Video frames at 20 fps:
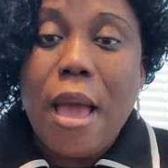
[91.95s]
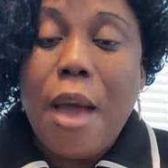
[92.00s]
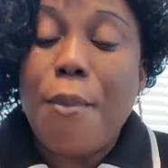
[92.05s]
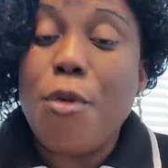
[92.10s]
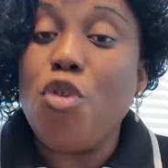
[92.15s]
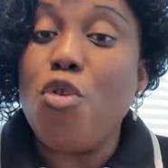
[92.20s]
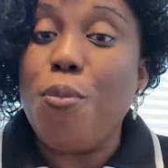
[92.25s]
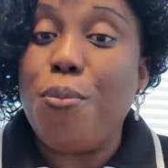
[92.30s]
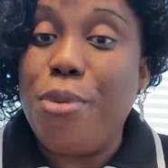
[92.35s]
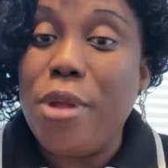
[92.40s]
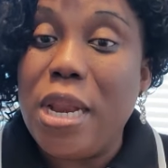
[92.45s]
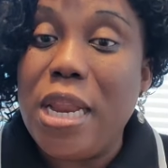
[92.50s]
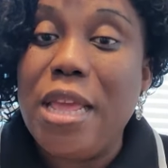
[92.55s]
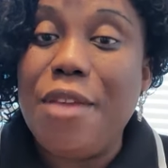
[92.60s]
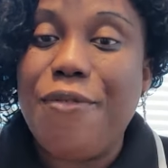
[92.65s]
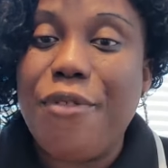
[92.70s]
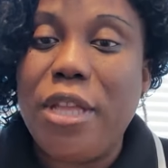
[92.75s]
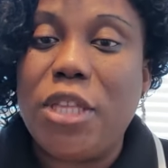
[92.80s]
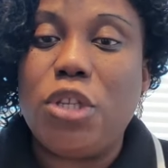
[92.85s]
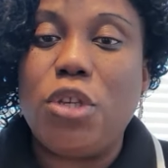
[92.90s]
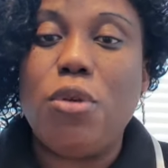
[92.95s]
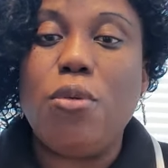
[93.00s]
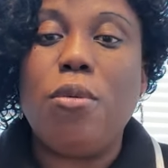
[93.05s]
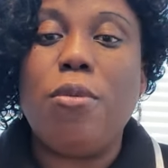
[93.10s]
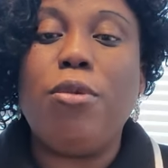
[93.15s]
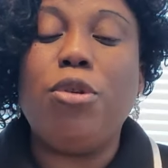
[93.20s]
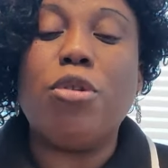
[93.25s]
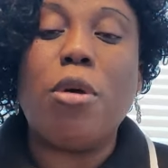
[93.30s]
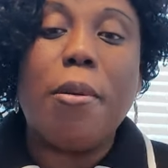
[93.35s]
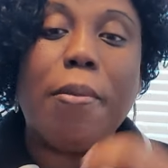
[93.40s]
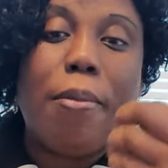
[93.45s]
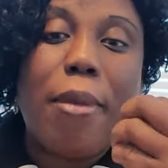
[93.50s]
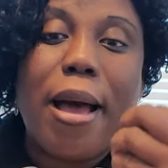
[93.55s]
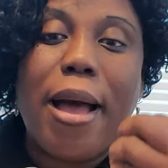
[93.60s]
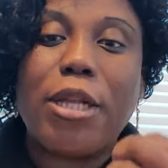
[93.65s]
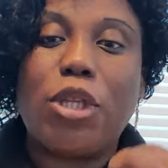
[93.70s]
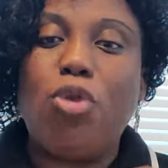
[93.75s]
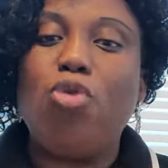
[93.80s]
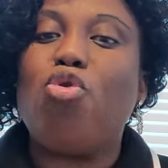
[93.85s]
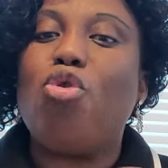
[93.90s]
When you believe it, with your
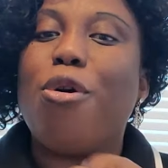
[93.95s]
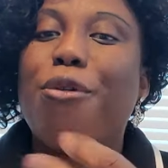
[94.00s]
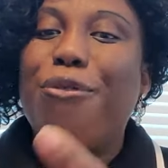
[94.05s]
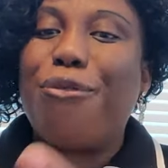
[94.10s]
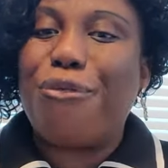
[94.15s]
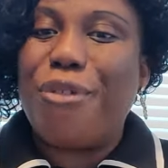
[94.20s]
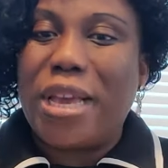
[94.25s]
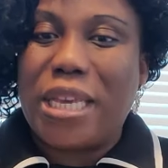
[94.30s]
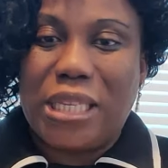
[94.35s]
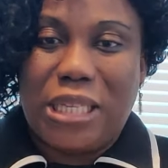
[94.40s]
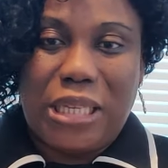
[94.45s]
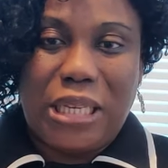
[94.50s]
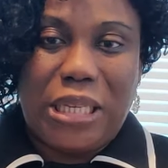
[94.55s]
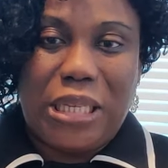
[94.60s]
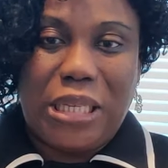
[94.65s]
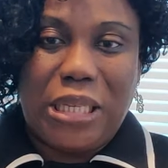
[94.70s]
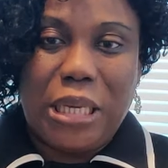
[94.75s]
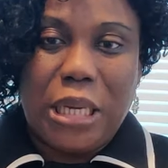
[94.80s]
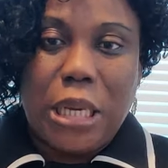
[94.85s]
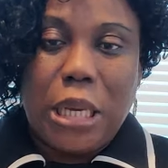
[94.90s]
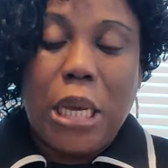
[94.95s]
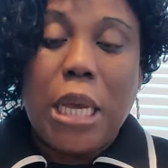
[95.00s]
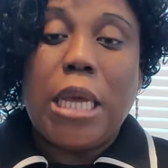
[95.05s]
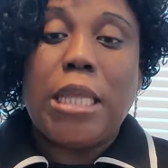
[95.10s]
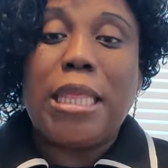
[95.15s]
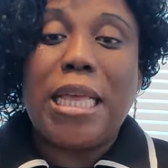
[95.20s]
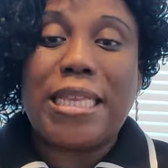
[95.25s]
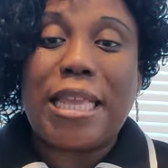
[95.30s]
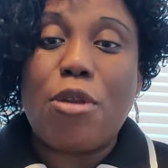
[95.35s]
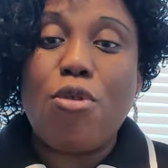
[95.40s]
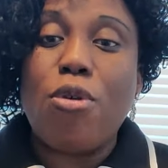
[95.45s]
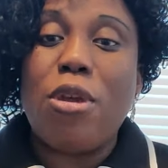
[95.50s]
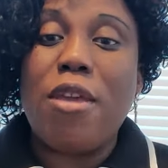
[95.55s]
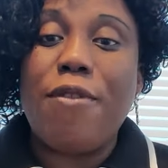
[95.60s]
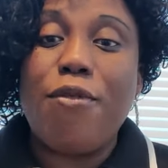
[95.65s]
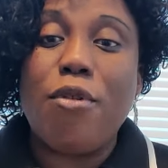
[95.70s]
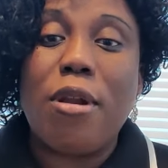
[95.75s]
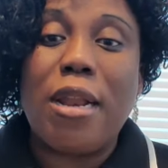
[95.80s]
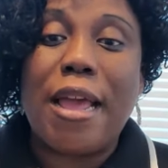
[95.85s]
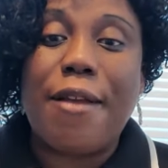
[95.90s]
mouth, you confess it. That's how you
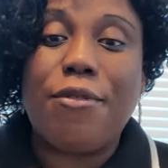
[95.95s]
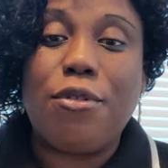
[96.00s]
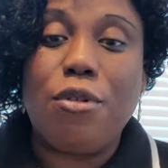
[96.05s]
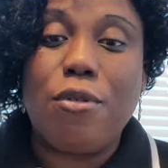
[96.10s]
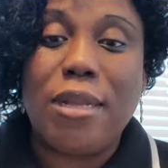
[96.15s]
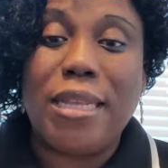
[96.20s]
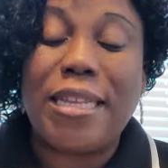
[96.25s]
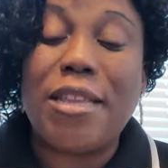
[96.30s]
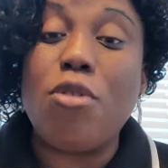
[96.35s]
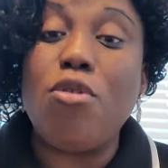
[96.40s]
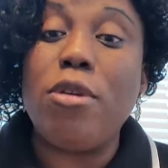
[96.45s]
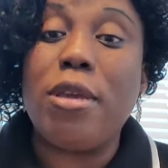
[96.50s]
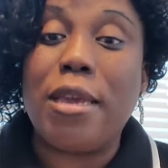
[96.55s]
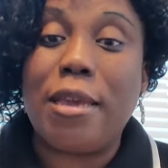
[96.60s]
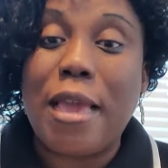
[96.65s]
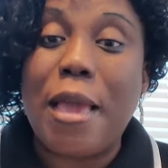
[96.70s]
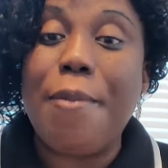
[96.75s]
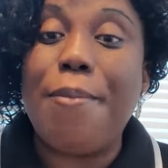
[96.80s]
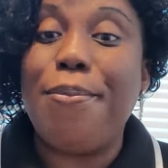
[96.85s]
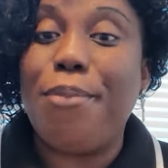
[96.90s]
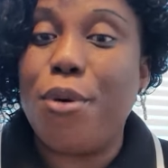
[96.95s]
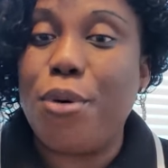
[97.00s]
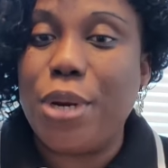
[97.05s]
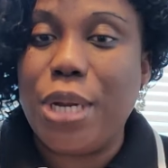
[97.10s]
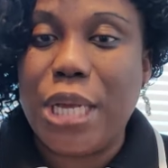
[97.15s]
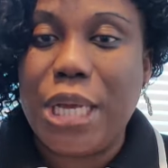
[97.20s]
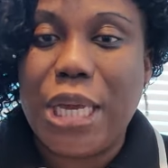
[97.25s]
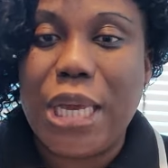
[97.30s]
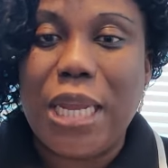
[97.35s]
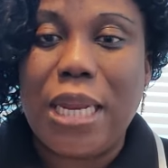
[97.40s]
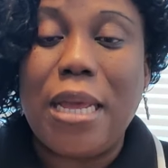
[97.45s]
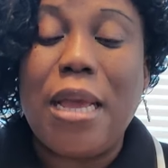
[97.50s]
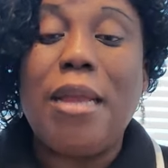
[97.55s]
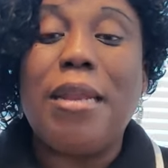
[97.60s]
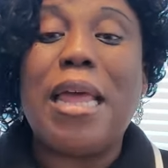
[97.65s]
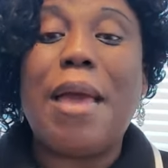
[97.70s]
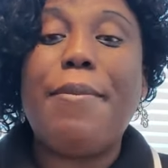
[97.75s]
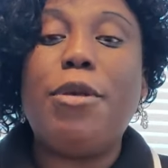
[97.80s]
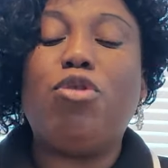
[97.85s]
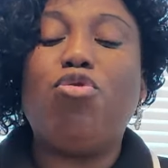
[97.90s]
give your life to Christ. That's how you get born again.
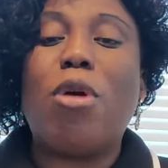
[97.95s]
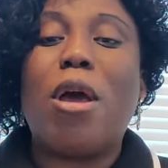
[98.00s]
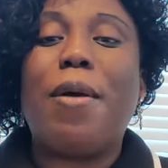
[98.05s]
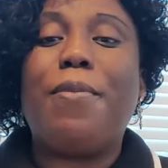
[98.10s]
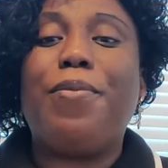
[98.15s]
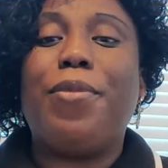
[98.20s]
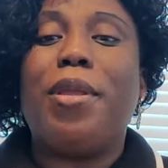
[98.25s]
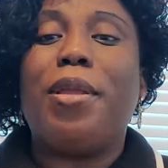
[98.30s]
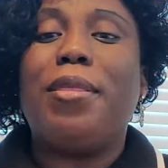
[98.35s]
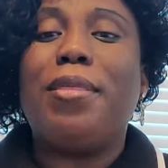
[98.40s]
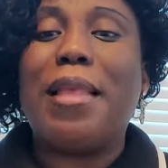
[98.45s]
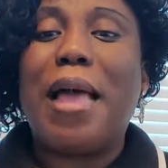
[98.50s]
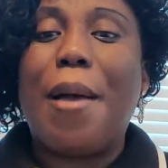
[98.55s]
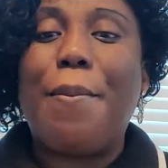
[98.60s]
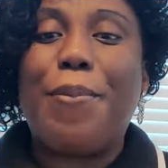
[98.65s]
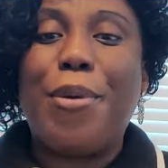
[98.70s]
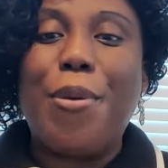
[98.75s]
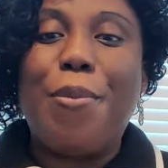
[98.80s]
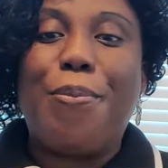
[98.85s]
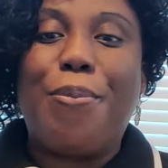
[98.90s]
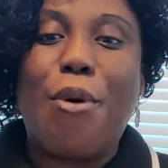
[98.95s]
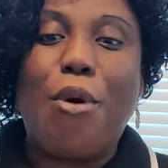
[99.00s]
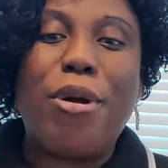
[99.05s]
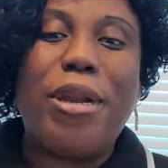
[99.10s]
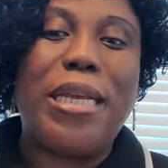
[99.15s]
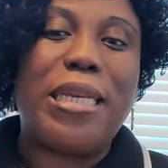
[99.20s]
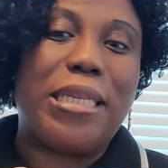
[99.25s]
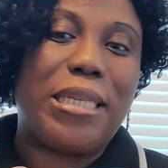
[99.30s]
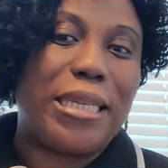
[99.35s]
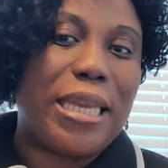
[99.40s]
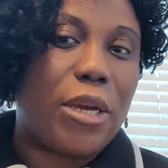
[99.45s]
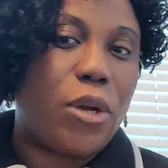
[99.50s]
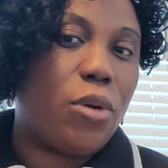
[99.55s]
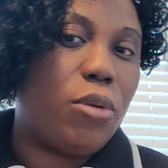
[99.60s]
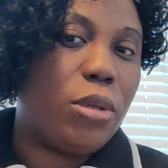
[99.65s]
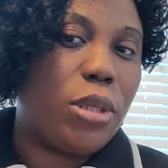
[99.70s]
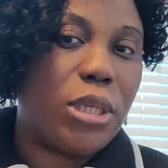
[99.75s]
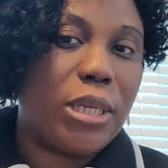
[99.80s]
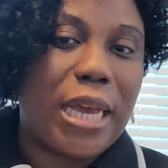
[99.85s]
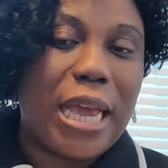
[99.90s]
That means you are now being born a
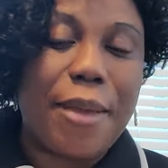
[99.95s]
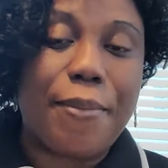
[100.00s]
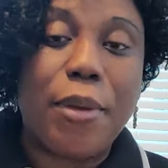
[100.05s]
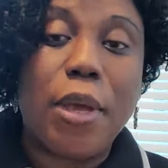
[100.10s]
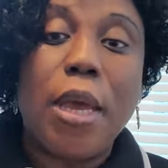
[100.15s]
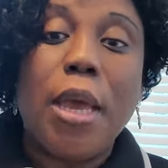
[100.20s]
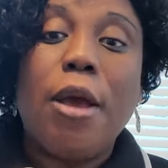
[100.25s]
second time.